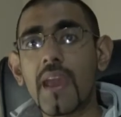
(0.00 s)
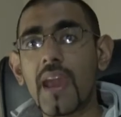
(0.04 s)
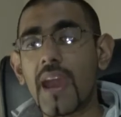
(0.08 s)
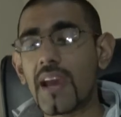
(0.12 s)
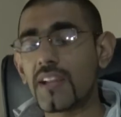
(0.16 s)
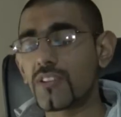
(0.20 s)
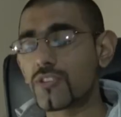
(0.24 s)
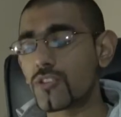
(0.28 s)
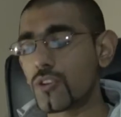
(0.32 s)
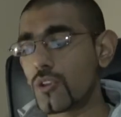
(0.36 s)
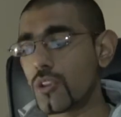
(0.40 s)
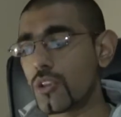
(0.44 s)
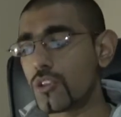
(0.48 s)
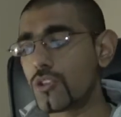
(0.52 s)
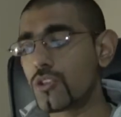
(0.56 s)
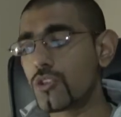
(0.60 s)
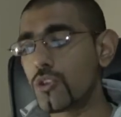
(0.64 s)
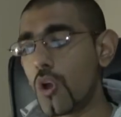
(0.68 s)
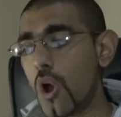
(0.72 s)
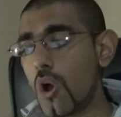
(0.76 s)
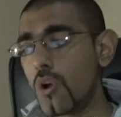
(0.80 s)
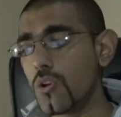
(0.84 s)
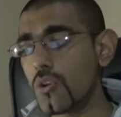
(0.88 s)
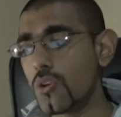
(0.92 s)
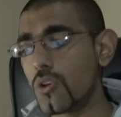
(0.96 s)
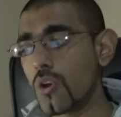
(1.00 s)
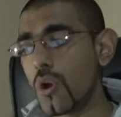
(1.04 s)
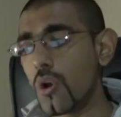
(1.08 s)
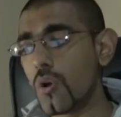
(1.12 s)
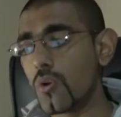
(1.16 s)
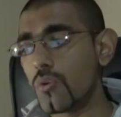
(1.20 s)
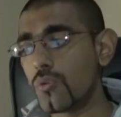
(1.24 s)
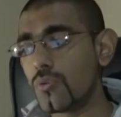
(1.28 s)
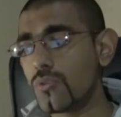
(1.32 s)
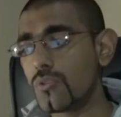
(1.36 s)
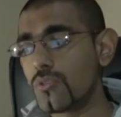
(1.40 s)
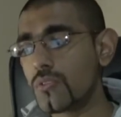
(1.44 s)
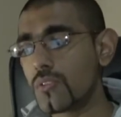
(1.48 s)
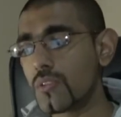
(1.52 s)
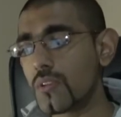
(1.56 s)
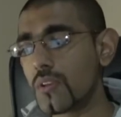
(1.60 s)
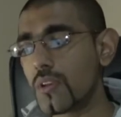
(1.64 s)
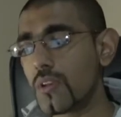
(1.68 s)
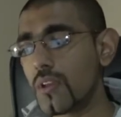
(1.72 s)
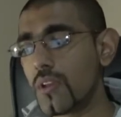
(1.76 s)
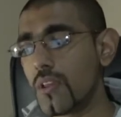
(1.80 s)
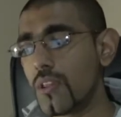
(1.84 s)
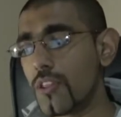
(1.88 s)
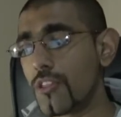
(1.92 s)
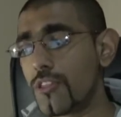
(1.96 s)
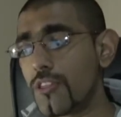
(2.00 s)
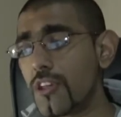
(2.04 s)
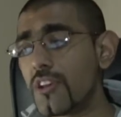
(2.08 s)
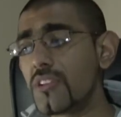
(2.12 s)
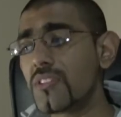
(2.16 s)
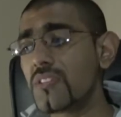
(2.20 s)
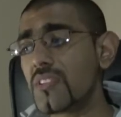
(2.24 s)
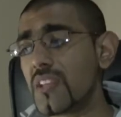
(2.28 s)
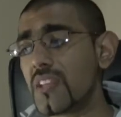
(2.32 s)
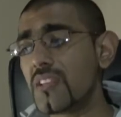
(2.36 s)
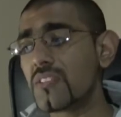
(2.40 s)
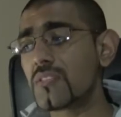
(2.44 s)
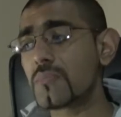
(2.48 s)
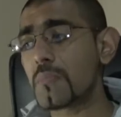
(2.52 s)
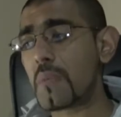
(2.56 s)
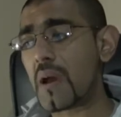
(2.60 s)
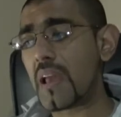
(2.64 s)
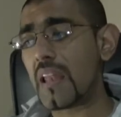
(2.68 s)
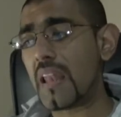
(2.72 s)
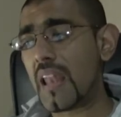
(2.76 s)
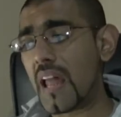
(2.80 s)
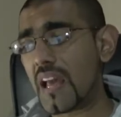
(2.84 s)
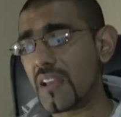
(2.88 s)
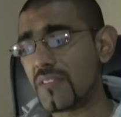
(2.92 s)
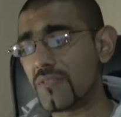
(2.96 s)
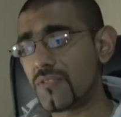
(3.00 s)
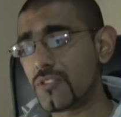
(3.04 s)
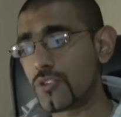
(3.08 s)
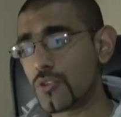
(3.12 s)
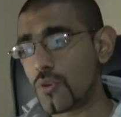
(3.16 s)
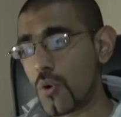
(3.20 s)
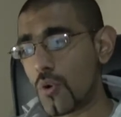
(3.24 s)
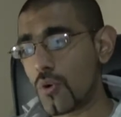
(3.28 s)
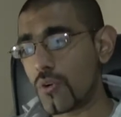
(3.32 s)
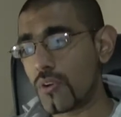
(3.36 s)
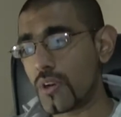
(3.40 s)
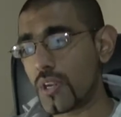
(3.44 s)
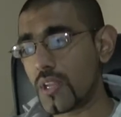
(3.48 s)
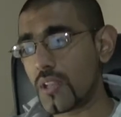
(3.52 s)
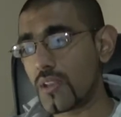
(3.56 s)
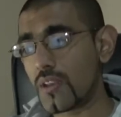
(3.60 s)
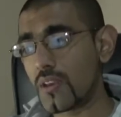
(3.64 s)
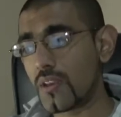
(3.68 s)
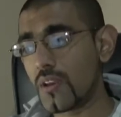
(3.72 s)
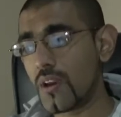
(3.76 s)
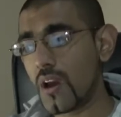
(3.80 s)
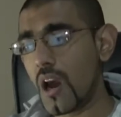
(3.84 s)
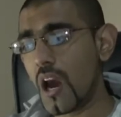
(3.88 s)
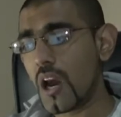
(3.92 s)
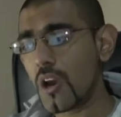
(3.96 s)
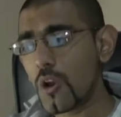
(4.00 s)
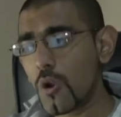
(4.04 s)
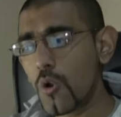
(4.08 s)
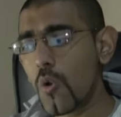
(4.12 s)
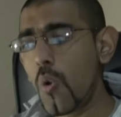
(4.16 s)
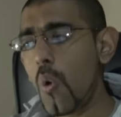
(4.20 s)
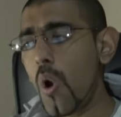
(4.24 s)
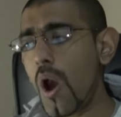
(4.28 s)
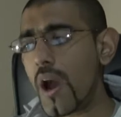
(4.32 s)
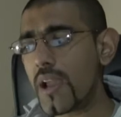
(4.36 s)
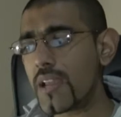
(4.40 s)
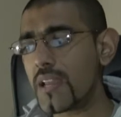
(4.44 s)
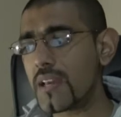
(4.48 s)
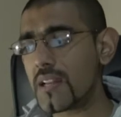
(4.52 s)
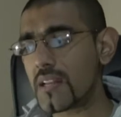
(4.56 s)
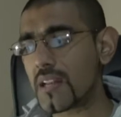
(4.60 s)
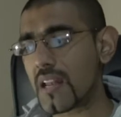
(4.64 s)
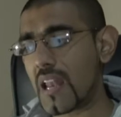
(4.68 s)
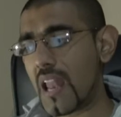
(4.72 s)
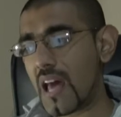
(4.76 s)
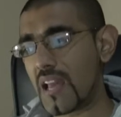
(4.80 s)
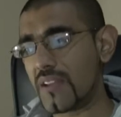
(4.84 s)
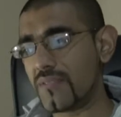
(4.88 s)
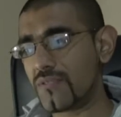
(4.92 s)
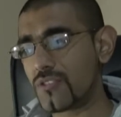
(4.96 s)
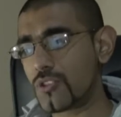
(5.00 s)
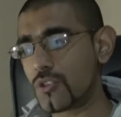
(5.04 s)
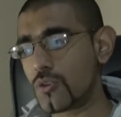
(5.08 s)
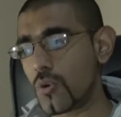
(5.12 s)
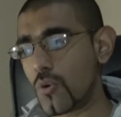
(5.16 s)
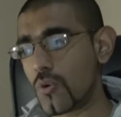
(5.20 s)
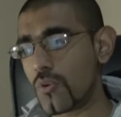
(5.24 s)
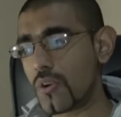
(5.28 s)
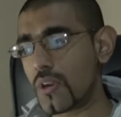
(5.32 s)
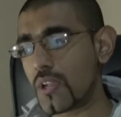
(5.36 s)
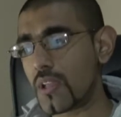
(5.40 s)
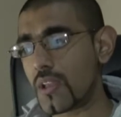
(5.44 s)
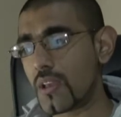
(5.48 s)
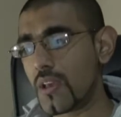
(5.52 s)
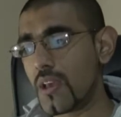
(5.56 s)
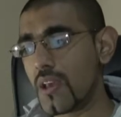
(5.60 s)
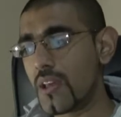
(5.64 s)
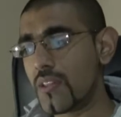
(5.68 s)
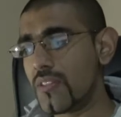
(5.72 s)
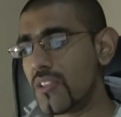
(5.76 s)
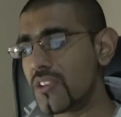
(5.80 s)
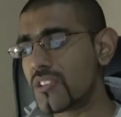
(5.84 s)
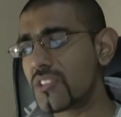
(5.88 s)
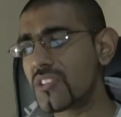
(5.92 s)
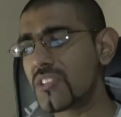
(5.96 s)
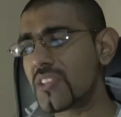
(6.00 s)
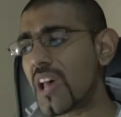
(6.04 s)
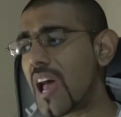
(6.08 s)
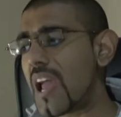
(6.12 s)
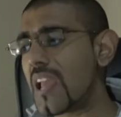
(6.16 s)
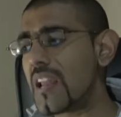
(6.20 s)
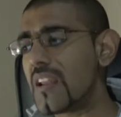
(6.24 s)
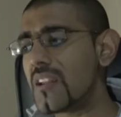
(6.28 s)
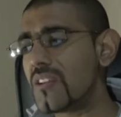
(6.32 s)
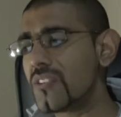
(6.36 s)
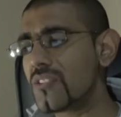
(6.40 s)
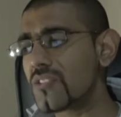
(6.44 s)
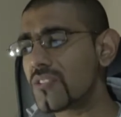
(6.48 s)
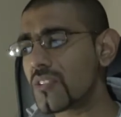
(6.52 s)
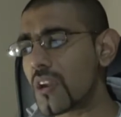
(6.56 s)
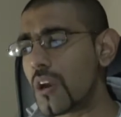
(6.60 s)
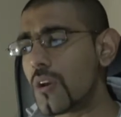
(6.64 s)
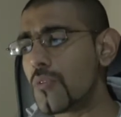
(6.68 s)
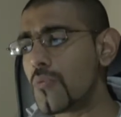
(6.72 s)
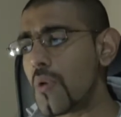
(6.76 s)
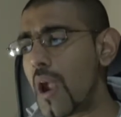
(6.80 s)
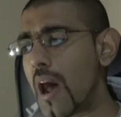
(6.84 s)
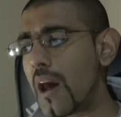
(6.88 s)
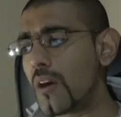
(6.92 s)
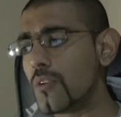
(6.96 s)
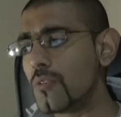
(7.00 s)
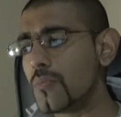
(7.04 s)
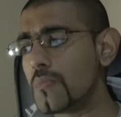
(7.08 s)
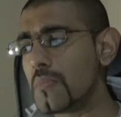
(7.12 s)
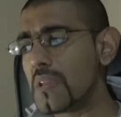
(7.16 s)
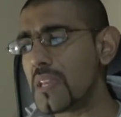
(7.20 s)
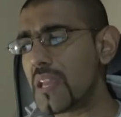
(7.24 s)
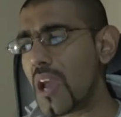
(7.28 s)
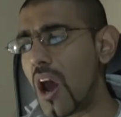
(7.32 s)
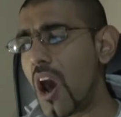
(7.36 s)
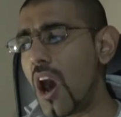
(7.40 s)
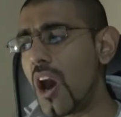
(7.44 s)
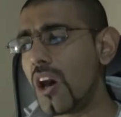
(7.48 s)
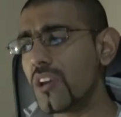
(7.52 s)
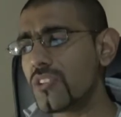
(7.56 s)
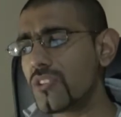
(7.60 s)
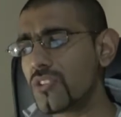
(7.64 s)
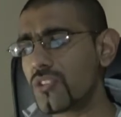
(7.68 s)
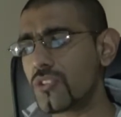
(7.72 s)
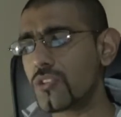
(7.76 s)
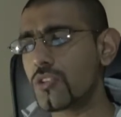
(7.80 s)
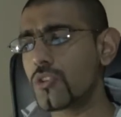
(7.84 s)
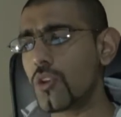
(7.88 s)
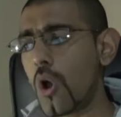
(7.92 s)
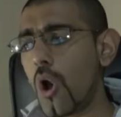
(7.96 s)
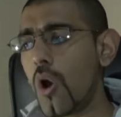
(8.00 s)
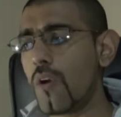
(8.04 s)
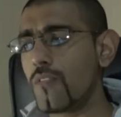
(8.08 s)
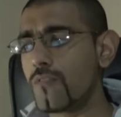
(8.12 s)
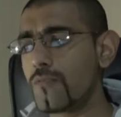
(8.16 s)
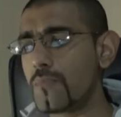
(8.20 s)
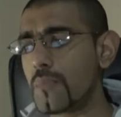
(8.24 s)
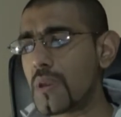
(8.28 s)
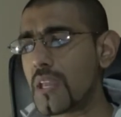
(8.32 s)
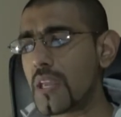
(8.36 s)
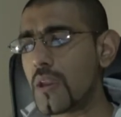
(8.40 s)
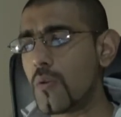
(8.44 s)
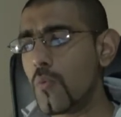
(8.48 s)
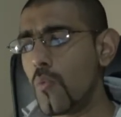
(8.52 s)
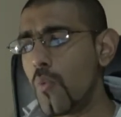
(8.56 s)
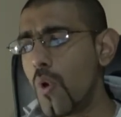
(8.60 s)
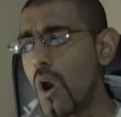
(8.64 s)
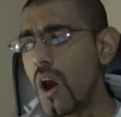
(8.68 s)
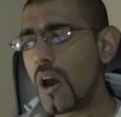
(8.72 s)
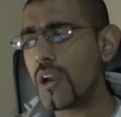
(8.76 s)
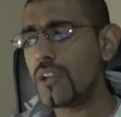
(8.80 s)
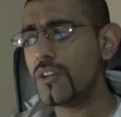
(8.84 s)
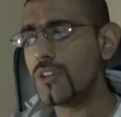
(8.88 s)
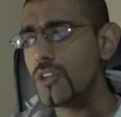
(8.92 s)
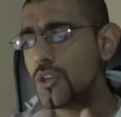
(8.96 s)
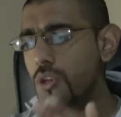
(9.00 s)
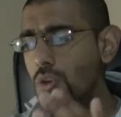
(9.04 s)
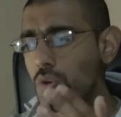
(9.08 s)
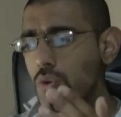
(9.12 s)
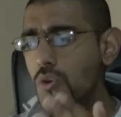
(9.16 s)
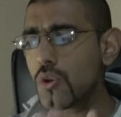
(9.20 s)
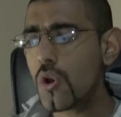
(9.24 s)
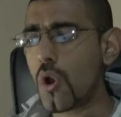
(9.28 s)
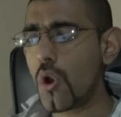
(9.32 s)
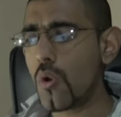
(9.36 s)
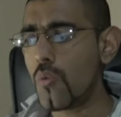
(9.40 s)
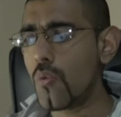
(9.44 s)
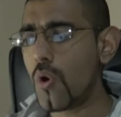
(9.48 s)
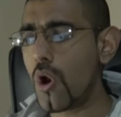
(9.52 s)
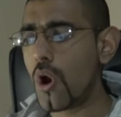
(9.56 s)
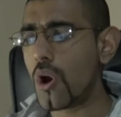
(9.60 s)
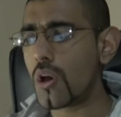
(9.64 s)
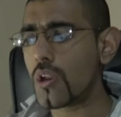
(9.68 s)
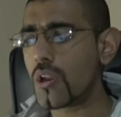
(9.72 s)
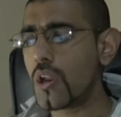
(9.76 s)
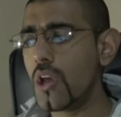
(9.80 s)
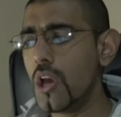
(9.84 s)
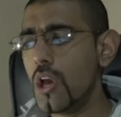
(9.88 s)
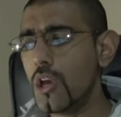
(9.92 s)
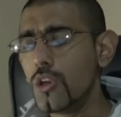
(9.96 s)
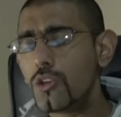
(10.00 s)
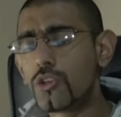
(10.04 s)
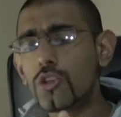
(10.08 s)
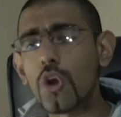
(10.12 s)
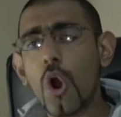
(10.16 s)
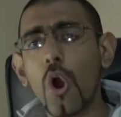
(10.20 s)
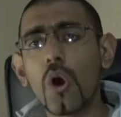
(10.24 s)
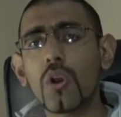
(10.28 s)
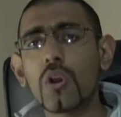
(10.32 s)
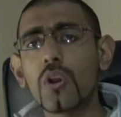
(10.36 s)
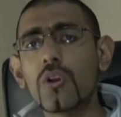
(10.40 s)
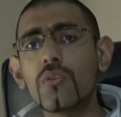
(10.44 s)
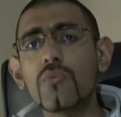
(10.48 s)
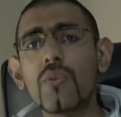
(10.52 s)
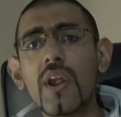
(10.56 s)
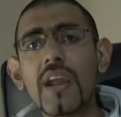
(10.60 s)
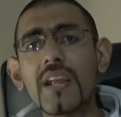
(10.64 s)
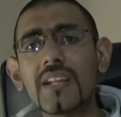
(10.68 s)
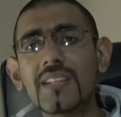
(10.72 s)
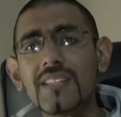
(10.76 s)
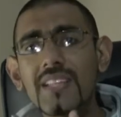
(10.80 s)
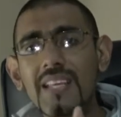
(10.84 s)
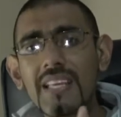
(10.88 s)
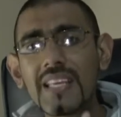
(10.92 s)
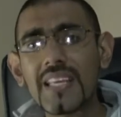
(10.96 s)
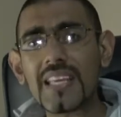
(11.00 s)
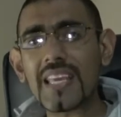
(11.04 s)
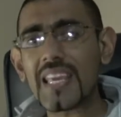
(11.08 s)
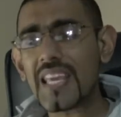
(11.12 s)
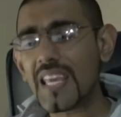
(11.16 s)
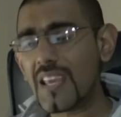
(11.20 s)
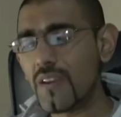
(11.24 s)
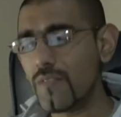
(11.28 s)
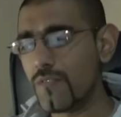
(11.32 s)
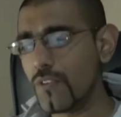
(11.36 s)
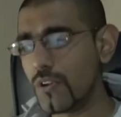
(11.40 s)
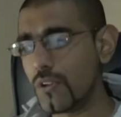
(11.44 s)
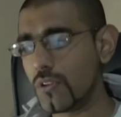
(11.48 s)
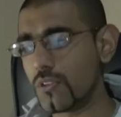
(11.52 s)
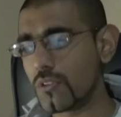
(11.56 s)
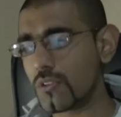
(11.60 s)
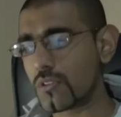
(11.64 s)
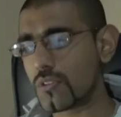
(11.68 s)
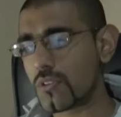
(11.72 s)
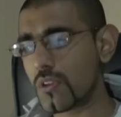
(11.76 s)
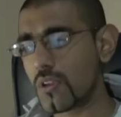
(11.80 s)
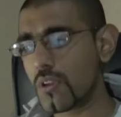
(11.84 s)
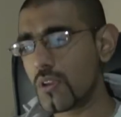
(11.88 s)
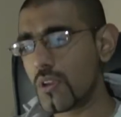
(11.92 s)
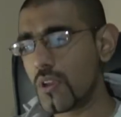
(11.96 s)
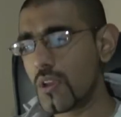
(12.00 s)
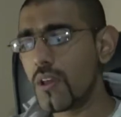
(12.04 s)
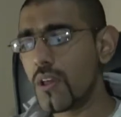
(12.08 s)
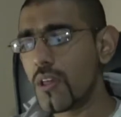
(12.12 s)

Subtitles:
And so the song goes, "This is my life story, a quiet life story. The silence around me asks of me, why do you go on tolerating evils?